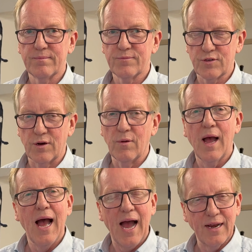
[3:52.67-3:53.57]
So
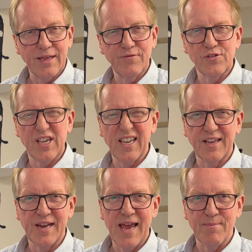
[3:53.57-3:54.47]
I'll even say
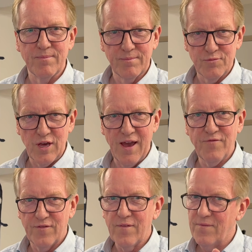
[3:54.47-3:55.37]
your name,
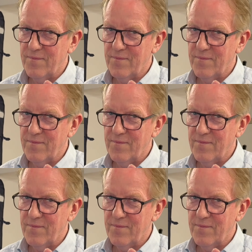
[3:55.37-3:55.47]
Jeff.